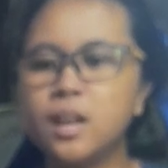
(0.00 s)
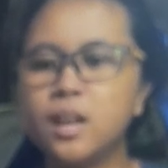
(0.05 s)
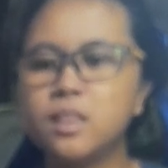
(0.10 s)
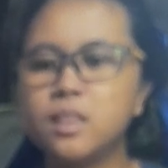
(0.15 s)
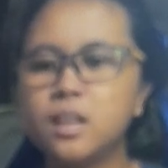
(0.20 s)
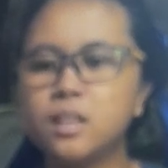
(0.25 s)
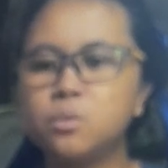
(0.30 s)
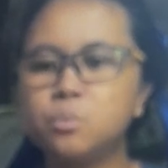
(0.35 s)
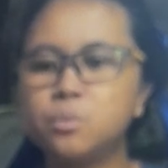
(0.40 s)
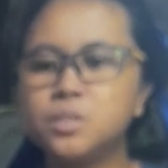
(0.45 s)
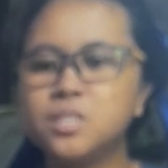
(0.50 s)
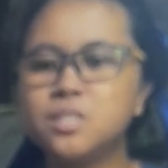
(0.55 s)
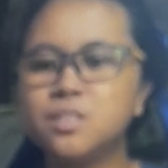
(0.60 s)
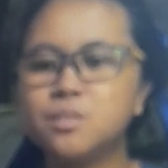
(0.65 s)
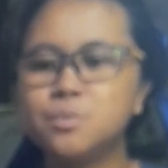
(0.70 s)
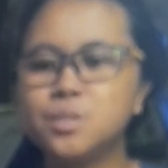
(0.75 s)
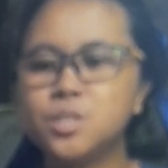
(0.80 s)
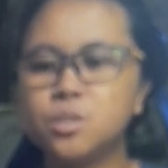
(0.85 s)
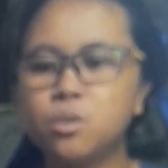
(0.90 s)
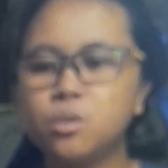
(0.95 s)
That was
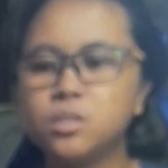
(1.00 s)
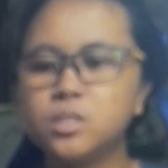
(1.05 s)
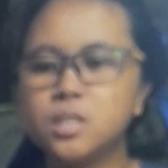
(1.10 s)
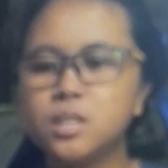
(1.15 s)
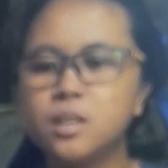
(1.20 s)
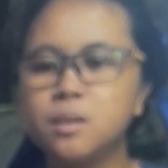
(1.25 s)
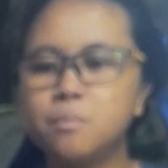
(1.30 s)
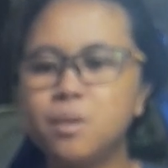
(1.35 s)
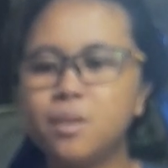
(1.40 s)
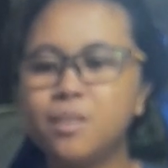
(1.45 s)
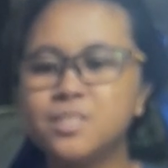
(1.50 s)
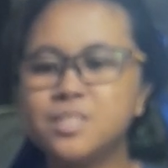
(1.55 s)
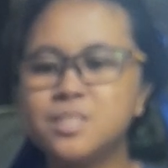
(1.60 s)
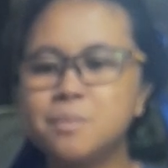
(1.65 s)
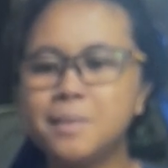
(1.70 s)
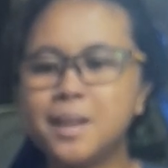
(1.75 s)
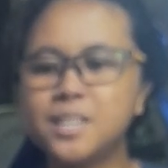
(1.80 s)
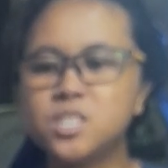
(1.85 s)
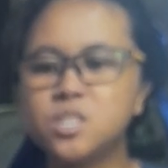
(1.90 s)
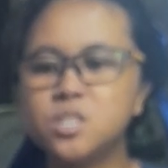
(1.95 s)
the result, because
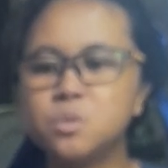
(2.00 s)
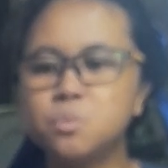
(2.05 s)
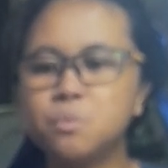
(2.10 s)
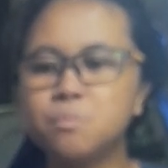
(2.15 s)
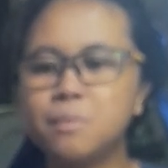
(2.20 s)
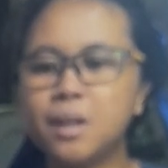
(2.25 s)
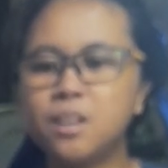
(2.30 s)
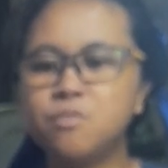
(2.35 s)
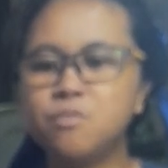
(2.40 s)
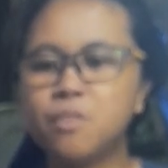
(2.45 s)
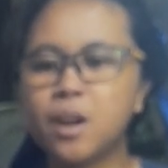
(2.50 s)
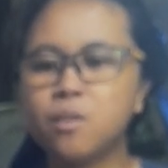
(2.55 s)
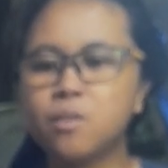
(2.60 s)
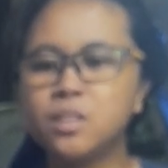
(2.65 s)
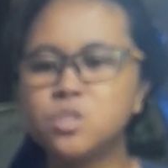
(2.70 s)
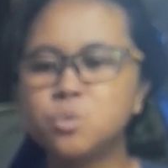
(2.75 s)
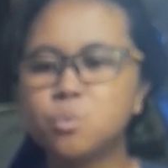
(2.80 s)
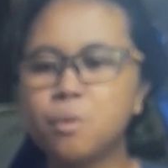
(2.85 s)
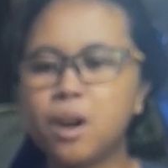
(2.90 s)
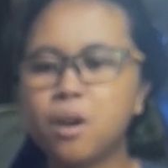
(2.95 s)
the matches were made fair
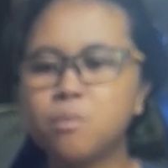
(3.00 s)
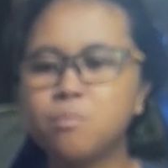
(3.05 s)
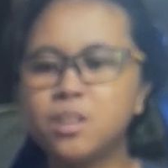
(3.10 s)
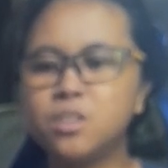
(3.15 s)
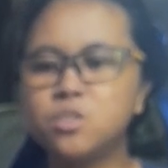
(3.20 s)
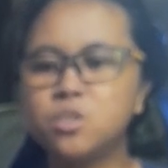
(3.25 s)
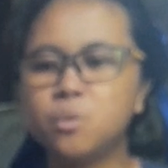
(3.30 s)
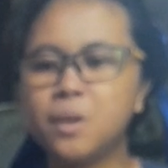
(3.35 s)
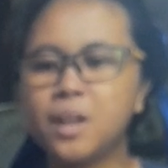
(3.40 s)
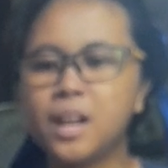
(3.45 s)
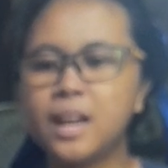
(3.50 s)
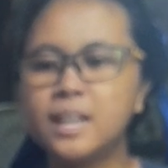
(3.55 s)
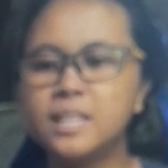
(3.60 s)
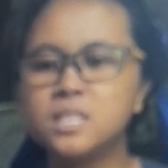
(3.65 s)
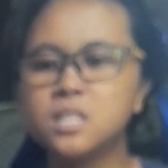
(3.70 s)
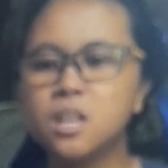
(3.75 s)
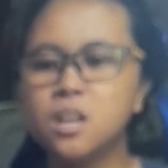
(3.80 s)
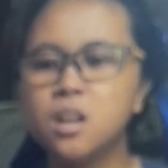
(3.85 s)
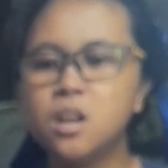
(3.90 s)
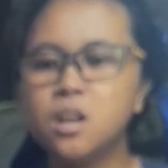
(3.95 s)
and square by drawing
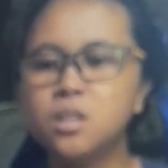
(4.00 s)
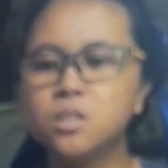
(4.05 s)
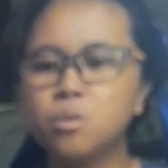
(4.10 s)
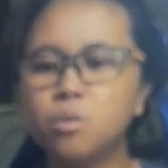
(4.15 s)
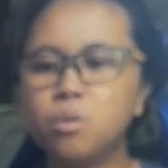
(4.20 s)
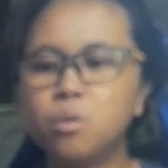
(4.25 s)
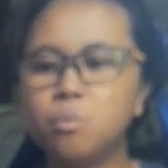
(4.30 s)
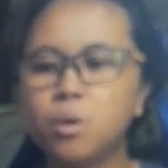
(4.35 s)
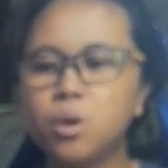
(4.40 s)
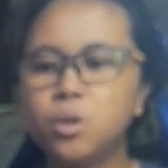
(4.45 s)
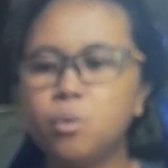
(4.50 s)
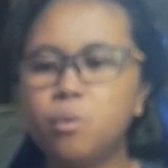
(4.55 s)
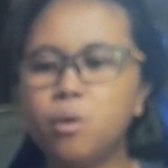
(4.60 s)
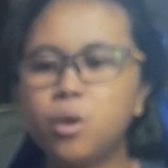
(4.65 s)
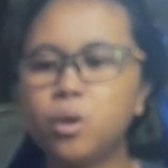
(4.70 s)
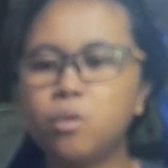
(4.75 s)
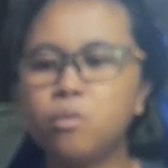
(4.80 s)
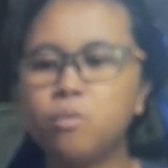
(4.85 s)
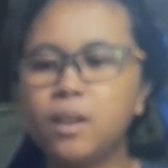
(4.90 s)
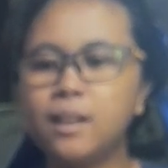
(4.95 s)
lots, so there were no
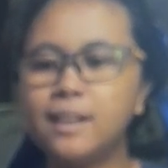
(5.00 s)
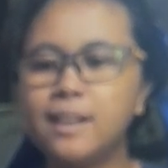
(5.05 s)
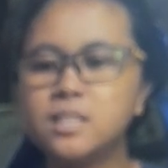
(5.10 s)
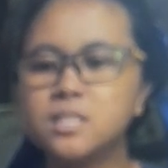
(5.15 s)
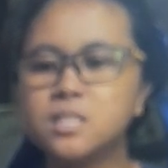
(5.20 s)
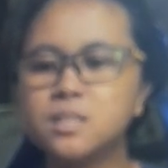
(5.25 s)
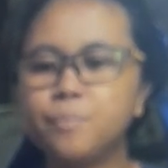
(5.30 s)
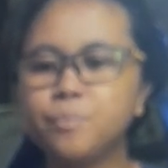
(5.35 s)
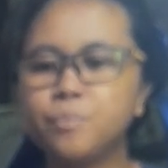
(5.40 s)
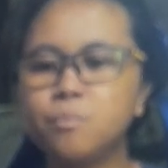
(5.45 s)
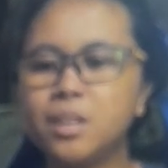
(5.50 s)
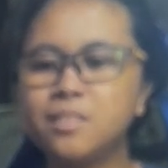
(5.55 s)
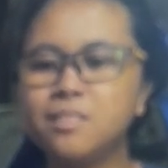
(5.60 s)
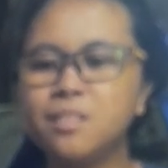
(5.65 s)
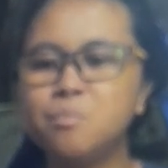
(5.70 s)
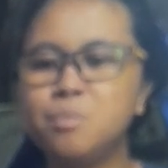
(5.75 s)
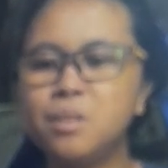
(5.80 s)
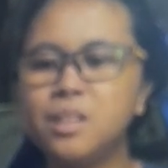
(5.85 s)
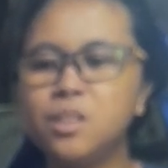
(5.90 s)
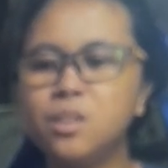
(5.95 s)
hard feelings, but
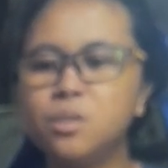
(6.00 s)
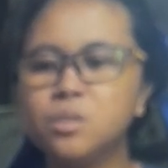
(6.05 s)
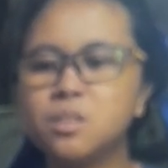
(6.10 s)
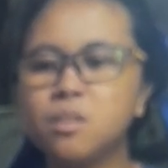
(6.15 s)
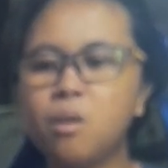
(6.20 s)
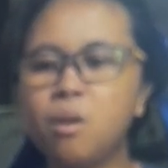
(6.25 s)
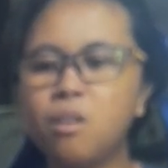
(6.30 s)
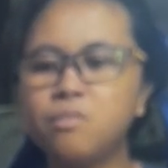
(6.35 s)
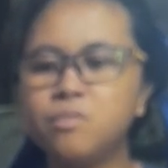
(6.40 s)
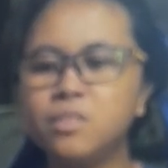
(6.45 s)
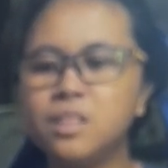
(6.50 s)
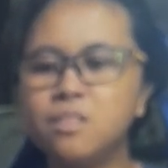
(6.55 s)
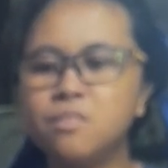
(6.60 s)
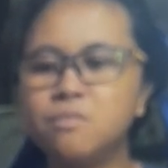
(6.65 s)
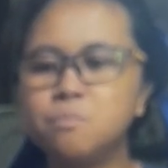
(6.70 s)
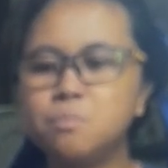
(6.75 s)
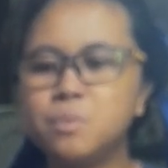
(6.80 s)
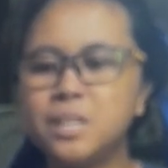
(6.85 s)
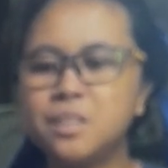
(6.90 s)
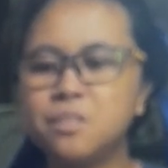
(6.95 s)
Gabil looked
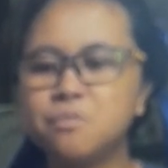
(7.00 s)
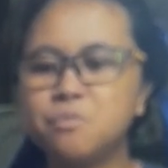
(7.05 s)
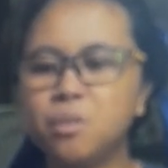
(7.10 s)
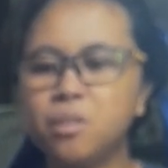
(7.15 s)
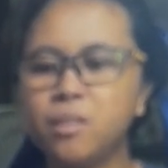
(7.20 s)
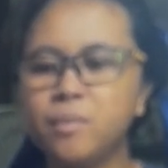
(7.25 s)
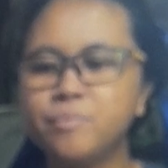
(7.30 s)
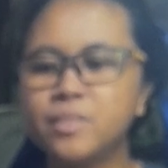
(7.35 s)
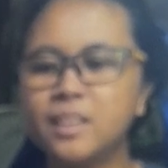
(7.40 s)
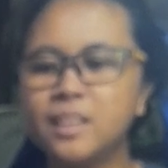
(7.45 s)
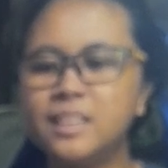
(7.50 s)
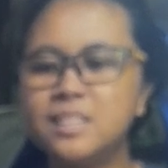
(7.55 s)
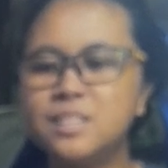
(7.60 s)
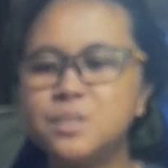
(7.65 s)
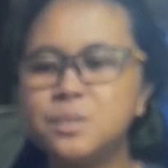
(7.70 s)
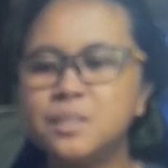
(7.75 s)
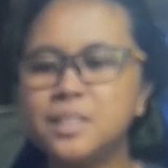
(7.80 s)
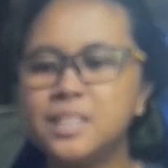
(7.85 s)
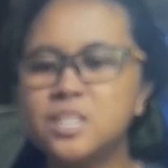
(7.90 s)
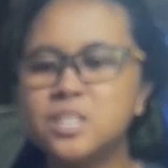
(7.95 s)
awfully pitiful.
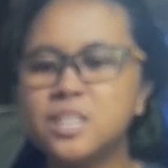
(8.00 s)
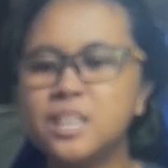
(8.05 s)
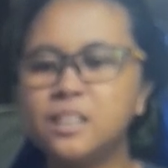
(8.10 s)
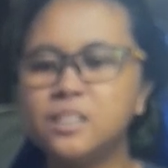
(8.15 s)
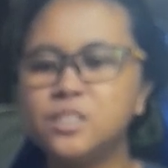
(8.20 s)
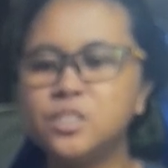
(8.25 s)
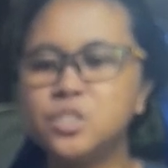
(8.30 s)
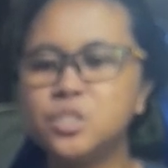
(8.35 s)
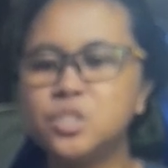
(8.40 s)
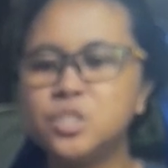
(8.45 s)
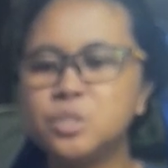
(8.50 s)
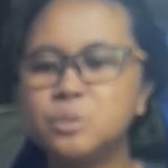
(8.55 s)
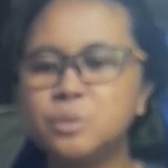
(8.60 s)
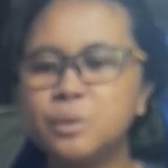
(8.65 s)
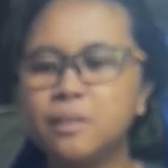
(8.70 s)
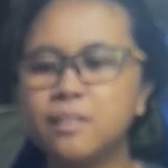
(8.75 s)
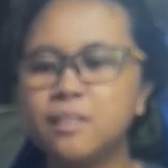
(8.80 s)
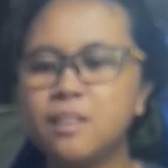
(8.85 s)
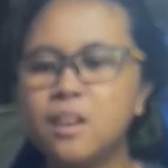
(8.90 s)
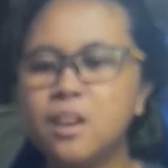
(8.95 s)
His unique skill,
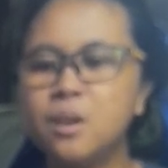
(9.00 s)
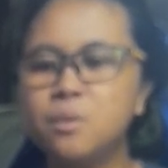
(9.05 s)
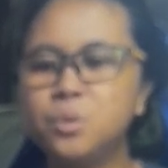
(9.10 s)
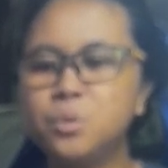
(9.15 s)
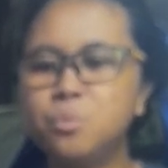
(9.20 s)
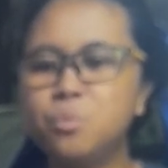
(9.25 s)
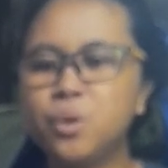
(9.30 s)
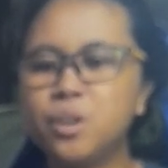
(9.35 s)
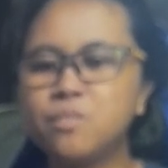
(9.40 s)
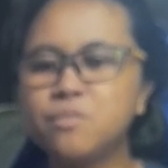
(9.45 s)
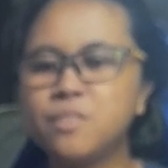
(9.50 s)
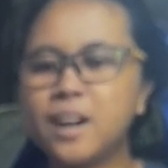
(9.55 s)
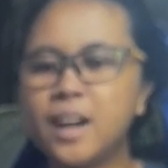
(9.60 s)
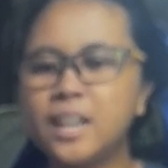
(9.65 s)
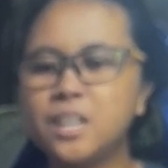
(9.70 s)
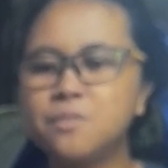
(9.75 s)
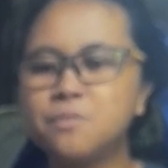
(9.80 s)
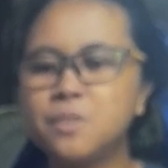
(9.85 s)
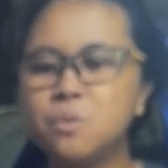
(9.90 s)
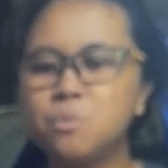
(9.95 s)
Tuner, would work
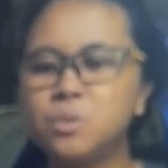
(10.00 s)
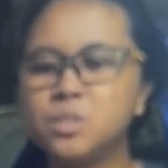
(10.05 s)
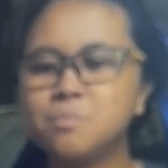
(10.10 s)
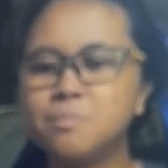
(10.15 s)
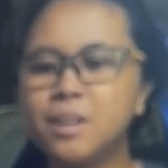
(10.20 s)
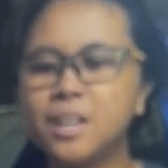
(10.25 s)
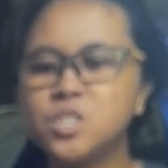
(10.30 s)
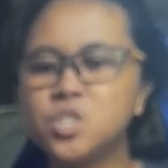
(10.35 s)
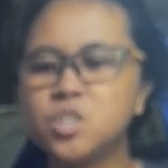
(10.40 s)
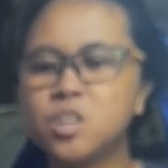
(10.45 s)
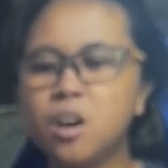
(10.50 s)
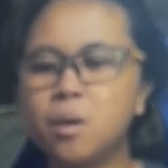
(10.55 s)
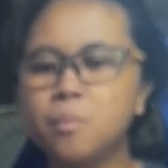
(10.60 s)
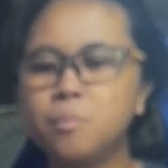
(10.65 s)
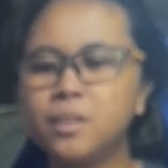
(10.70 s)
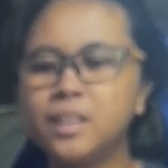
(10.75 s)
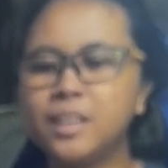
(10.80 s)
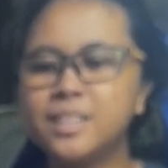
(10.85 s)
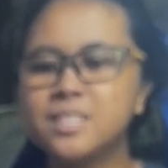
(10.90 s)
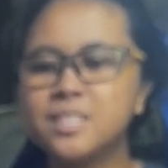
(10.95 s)
fine if he was matched
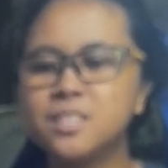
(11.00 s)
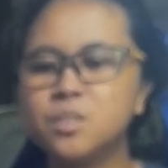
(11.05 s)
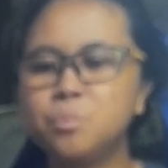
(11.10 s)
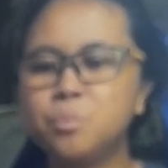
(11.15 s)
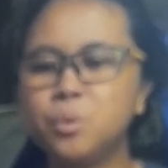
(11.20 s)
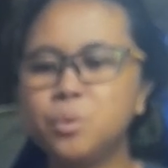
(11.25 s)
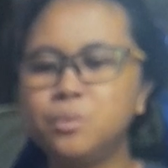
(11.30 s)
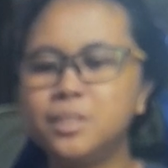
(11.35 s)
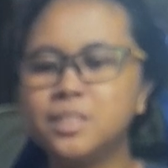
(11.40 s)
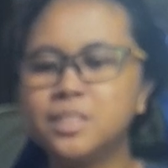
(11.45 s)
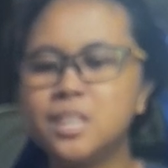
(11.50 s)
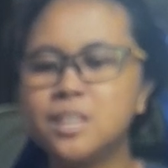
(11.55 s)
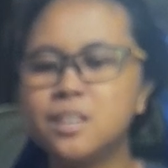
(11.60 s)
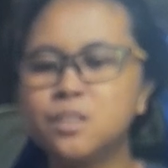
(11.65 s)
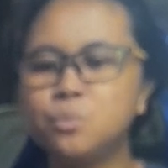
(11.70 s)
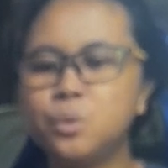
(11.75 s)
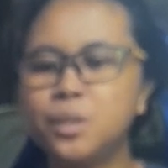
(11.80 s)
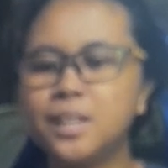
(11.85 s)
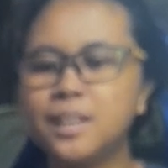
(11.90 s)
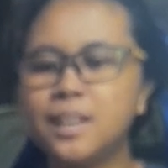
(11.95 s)
up against an opponent he
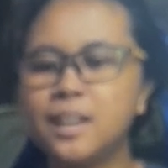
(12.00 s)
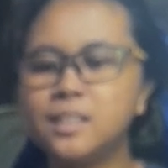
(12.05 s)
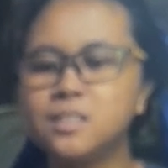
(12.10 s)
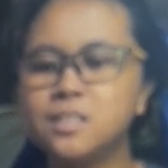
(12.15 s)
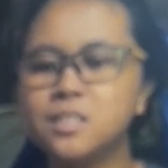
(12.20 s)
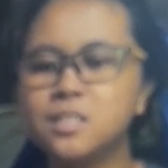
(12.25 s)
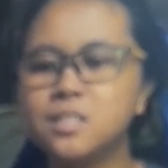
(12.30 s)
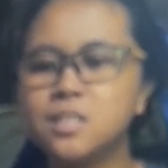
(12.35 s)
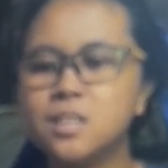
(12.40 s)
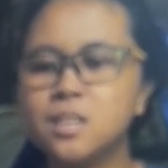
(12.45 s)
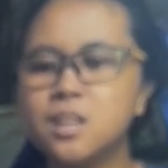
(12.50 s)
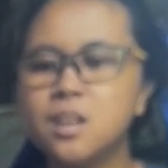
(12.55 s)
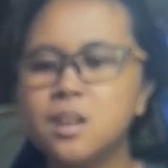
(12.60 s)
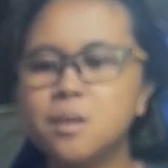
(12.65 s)
can win against.